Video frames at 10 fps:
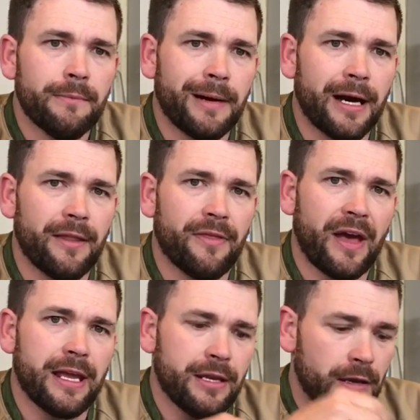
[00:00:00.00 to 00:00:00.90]
but
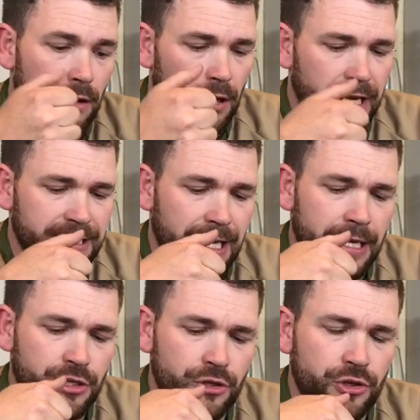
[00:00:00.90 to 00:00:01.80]
they, like I
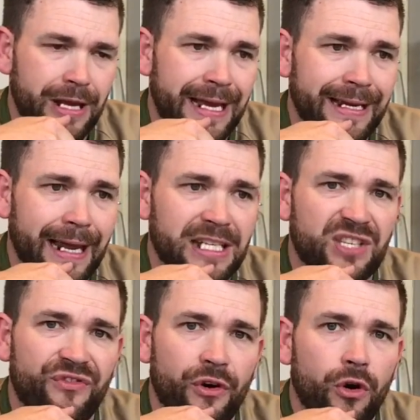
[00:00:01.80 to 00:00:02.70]
say, do
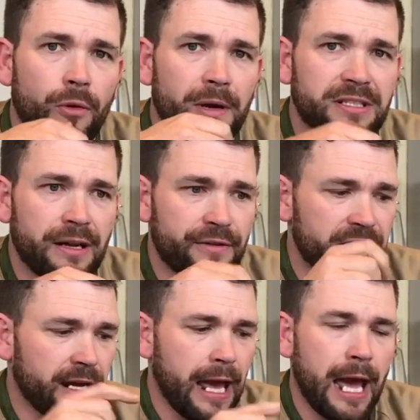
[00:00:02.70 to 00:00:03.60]
inlets for almost
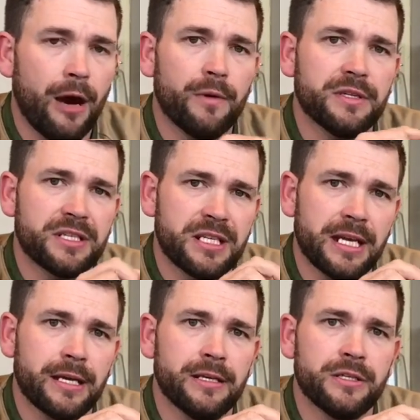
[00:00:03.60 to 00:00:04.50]
everything. Howlers,
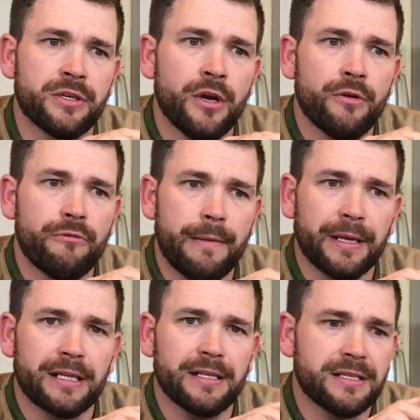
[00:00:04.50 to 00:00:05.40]
Tickers,
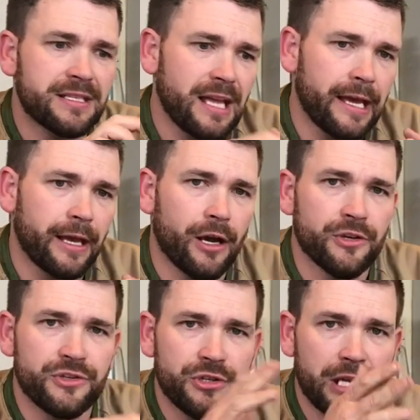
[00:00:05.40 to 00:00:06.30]
Remingtons,
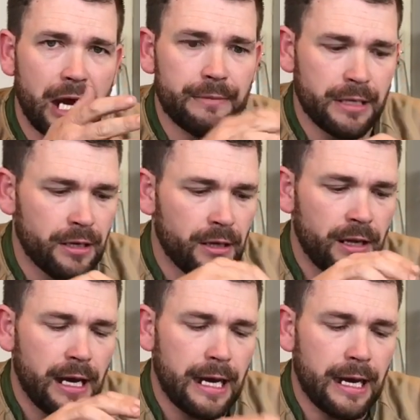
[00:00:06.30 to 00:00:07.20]
Seikos, you name it.
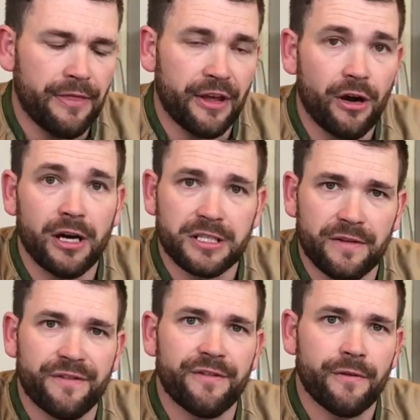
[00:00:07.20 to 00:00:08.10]
The guys
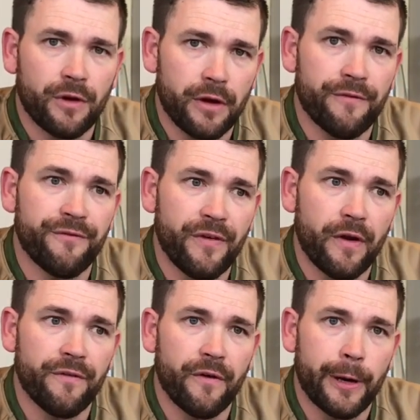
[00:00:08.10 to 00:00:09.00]
have got a
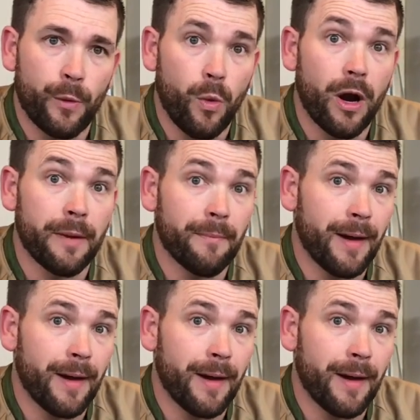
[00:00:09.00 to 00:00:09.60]
very, very wide